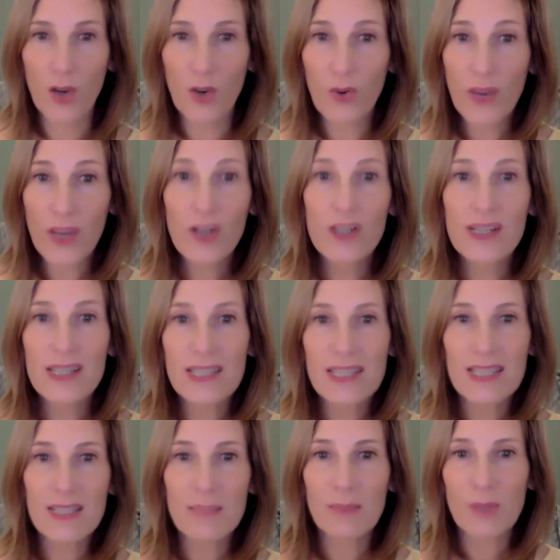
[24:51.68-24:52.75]
greater
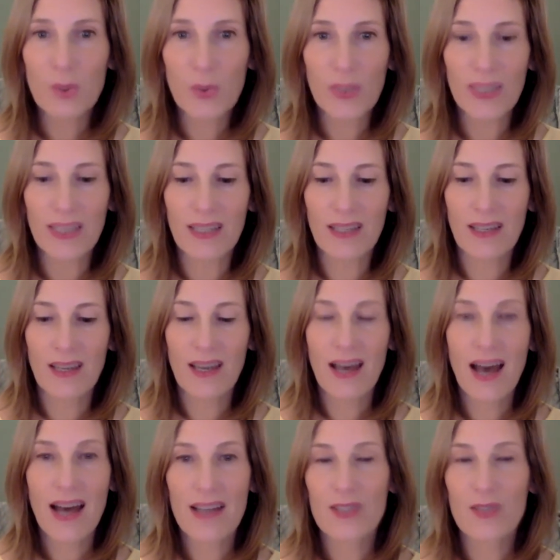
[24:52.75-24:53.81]
distance between
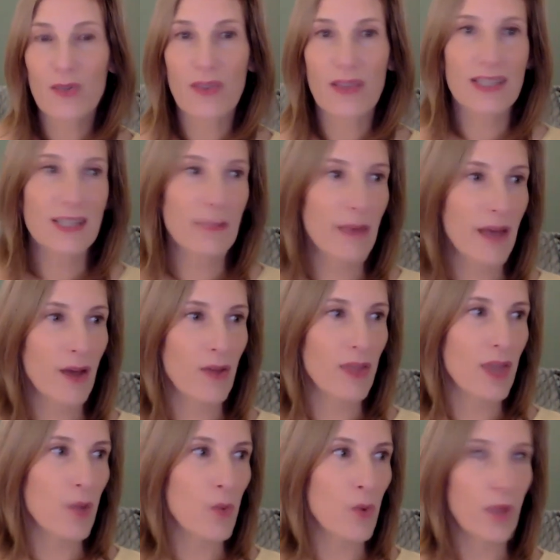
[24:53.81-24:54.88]
us, or that somehow
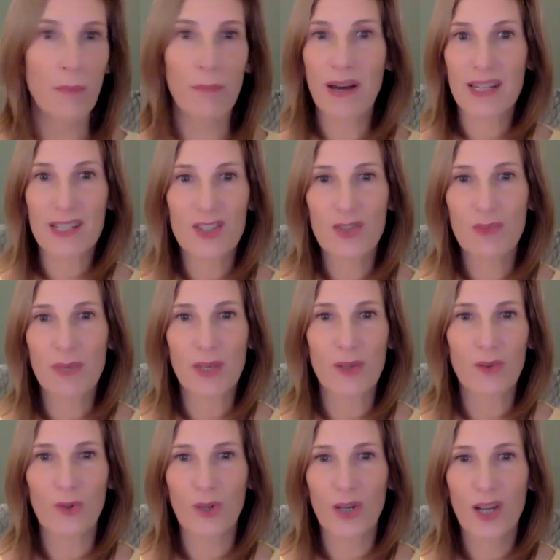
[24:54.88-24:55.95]
they will punish me
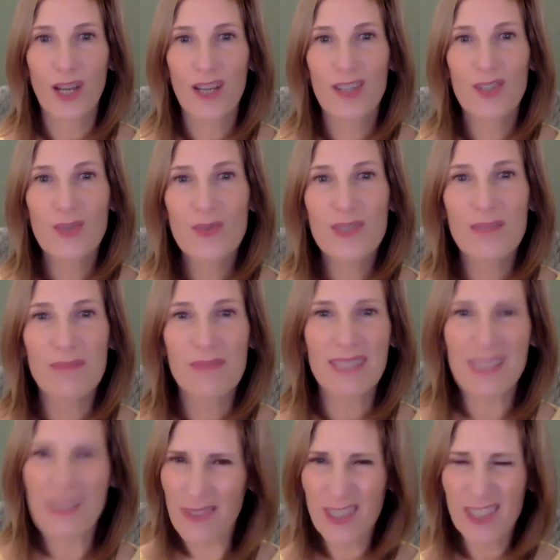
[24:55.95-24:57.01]
or do something
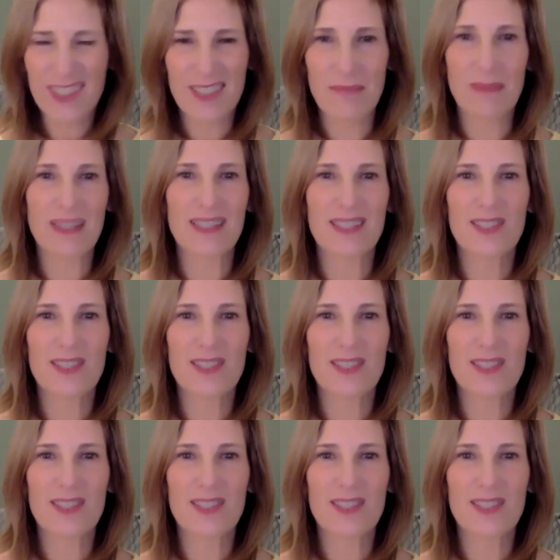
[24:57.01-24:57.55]
difficult to me.